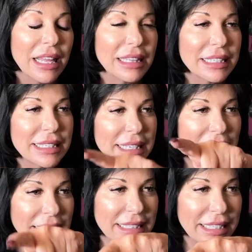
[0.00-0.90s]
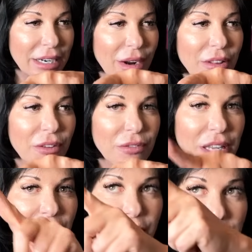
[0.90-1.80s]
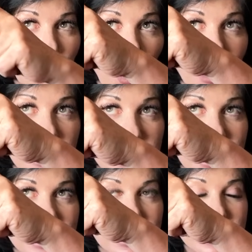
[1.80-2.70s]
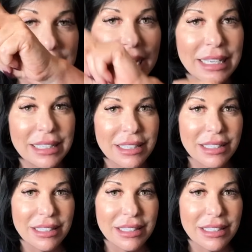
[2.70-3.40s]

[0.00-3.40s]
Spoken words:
The sun is here and the finger is pointing at the sun.